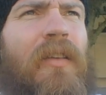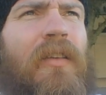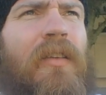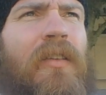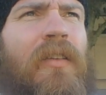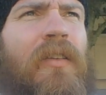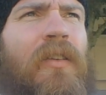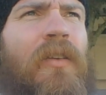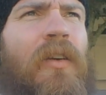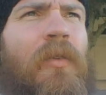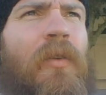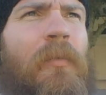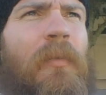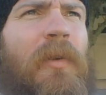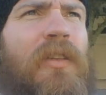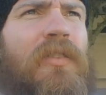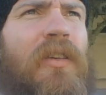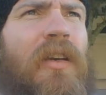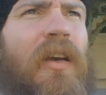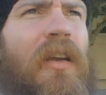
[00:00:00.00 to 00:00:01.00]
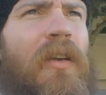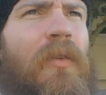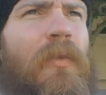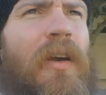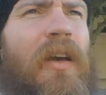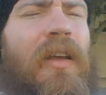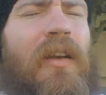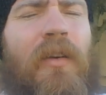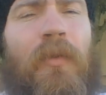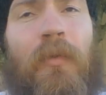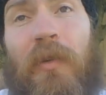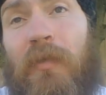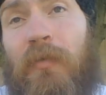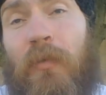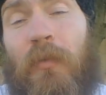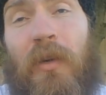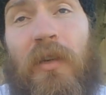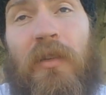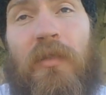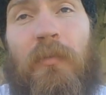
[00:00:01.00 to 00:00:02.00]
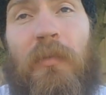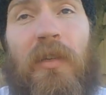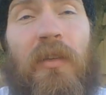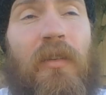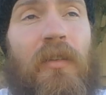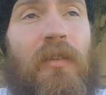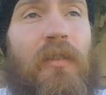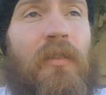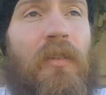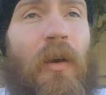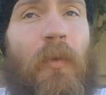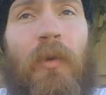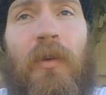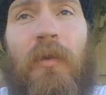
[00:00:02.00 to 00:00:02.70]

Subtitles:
I want to make sure I got it right. And I want to be